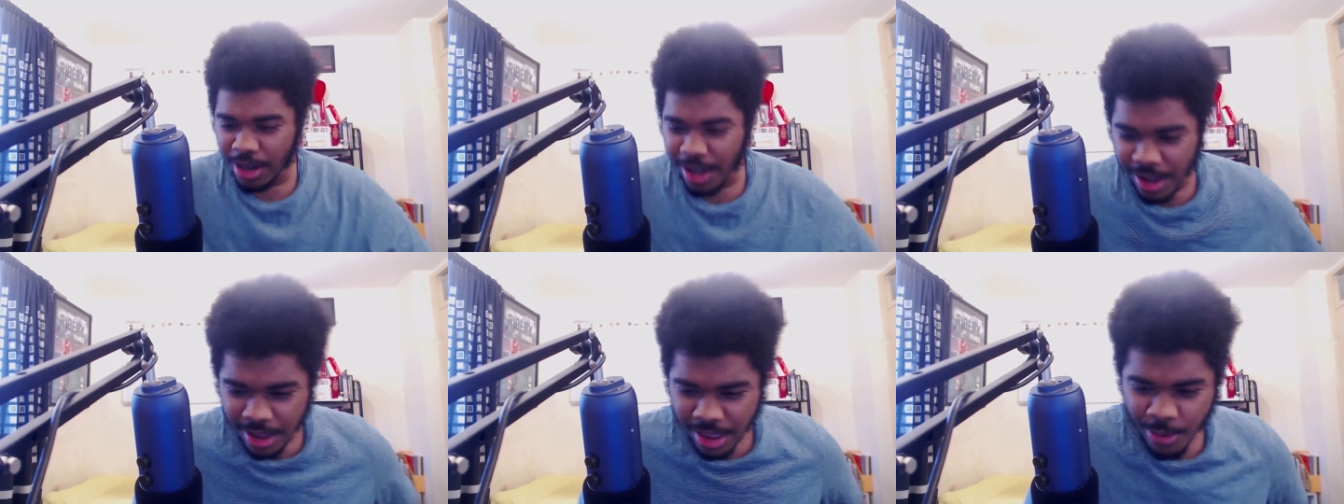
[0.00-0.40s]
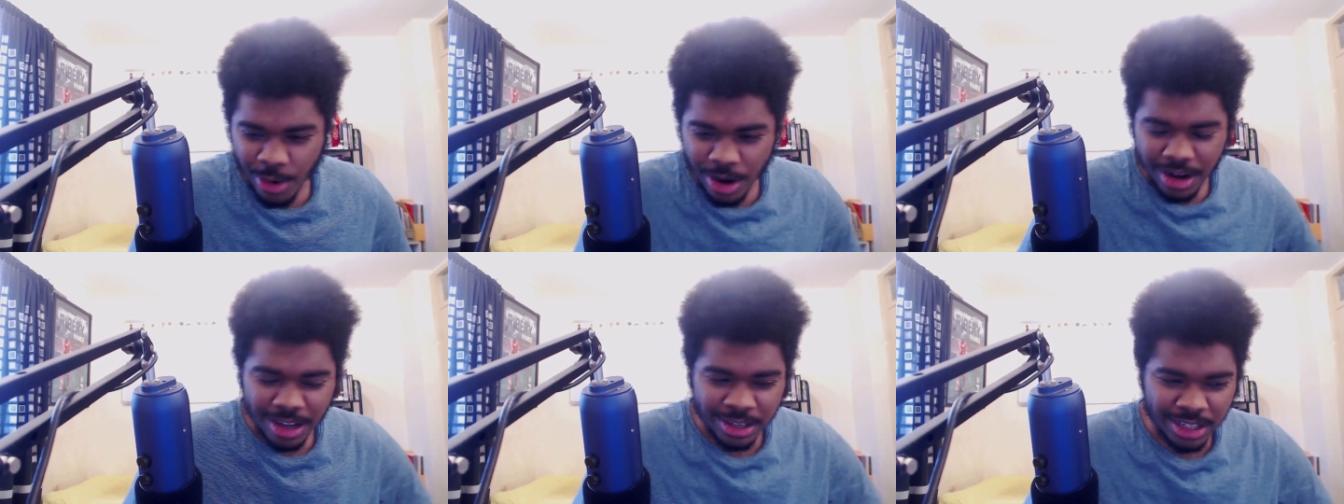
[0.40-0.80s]
and they
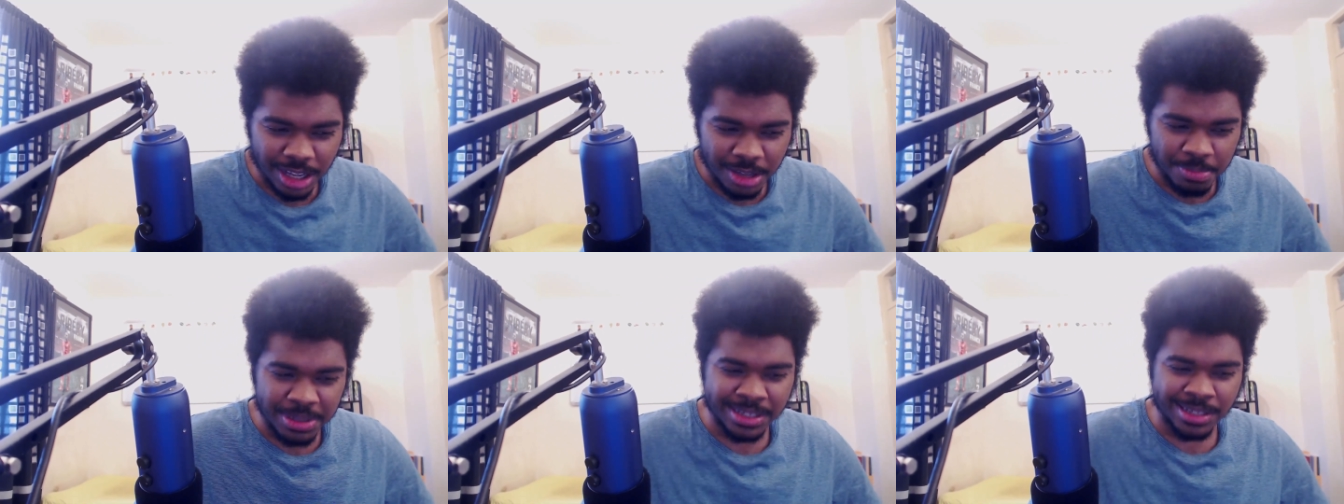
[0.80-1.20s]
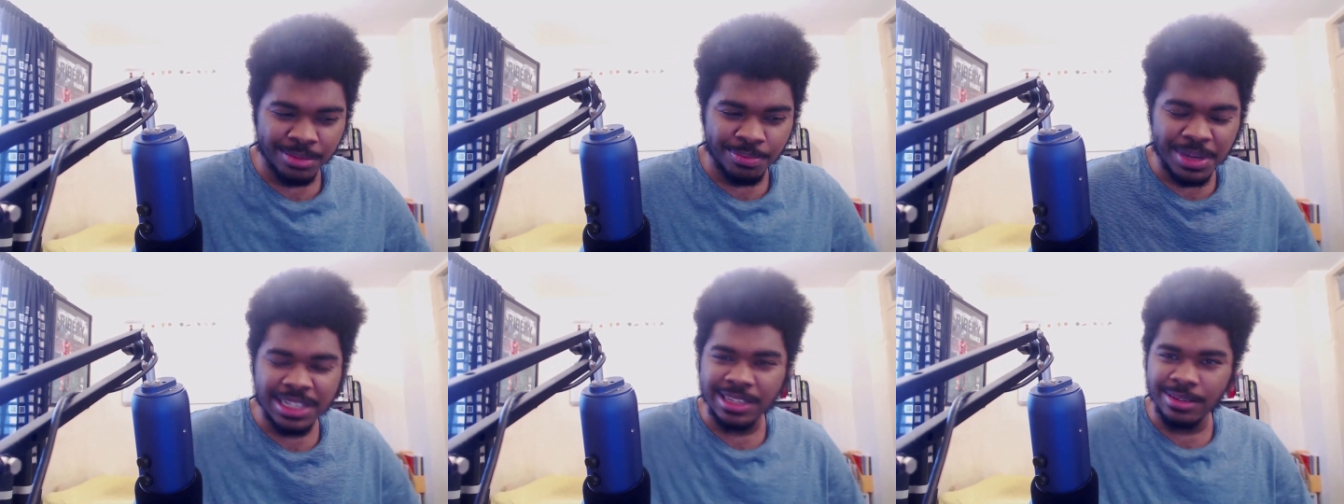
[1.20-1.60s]
weren't actually like be-
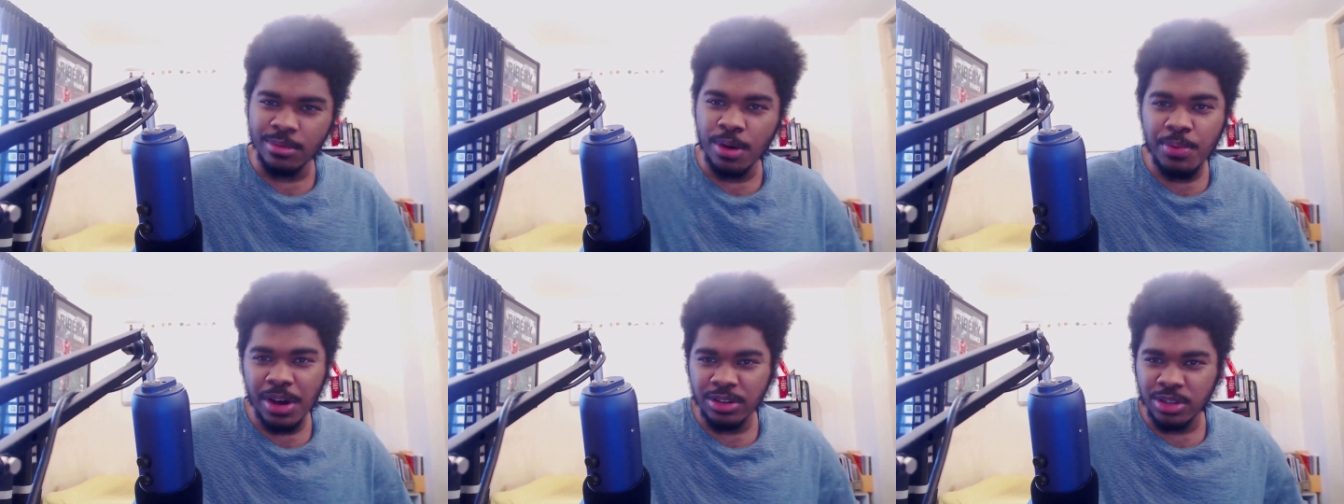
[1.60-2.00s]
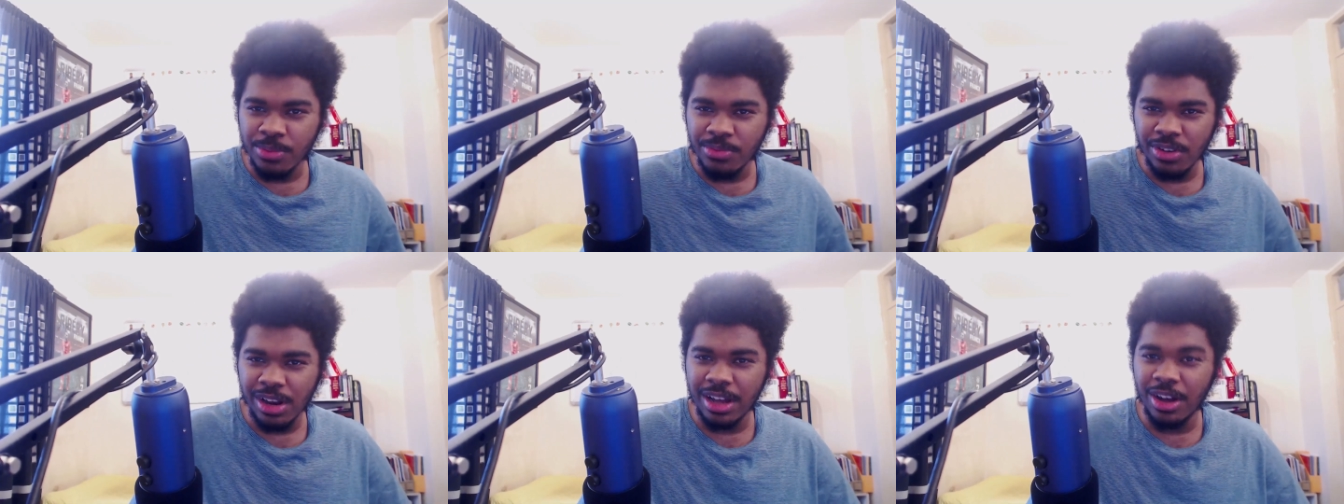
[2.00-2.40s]
beating him up or
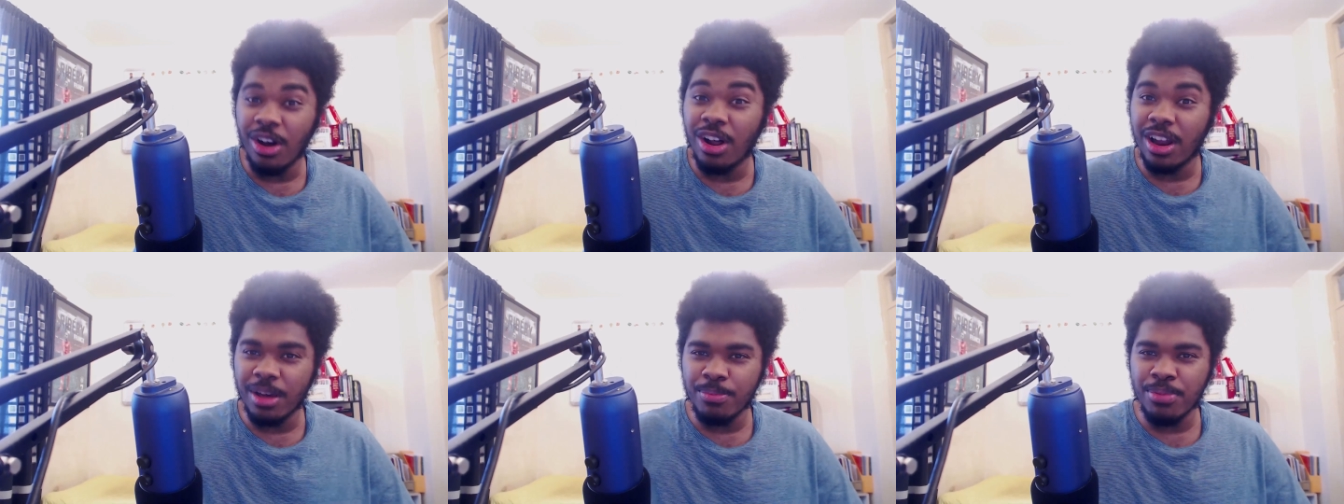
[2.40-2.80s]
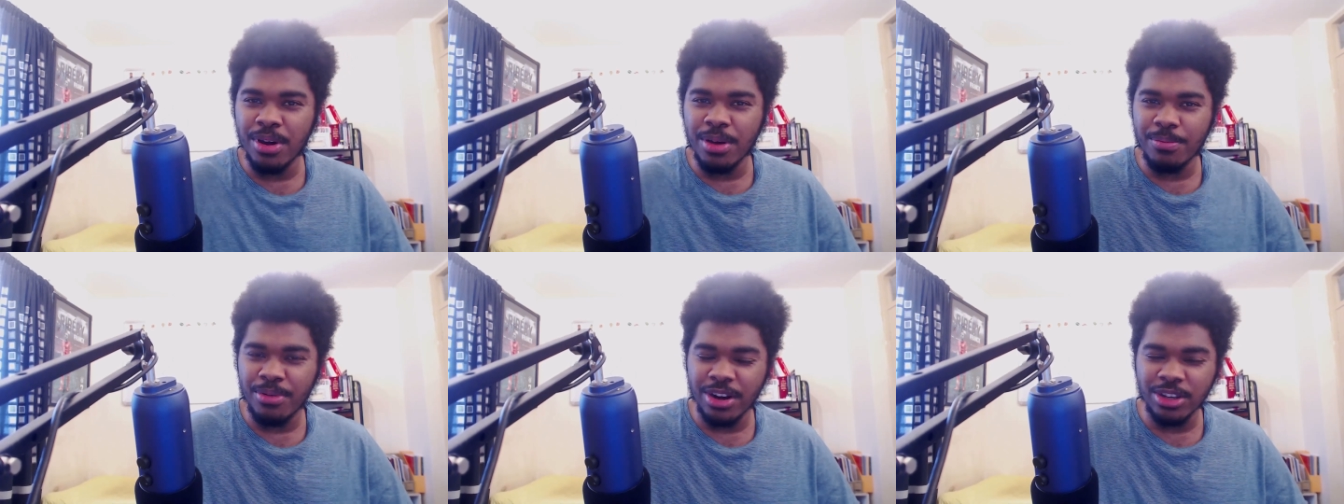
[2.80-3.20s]
something like or like
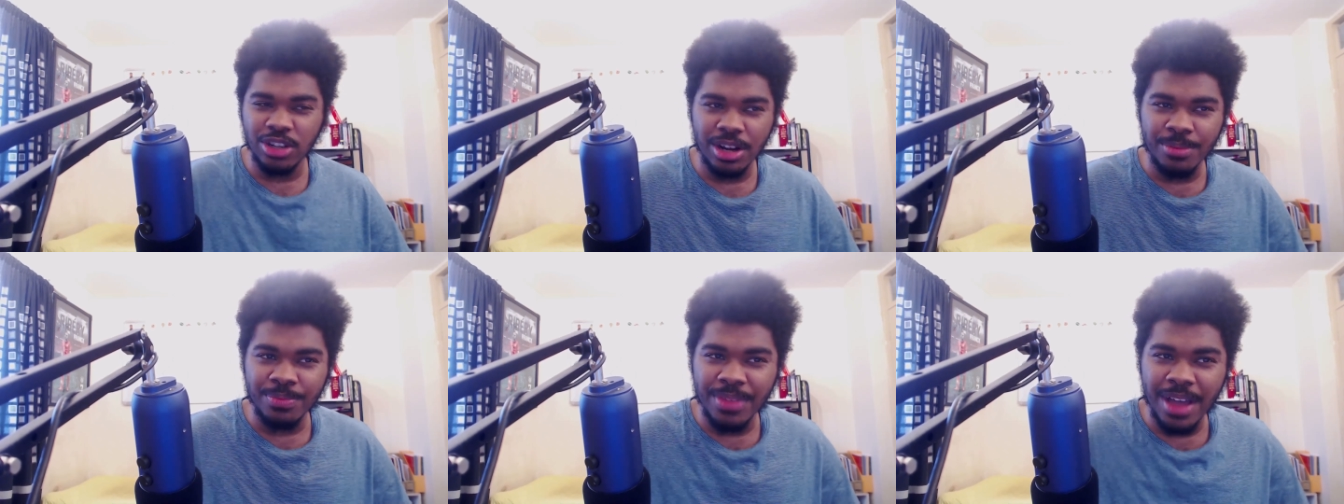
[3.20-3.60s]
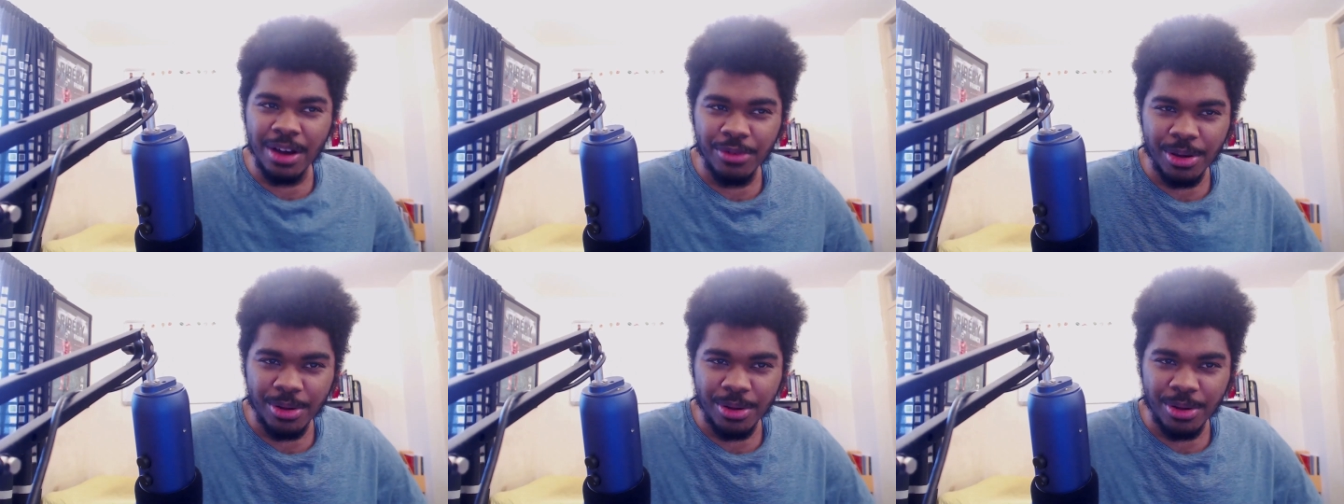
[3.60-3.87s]
putting pressure on him that way.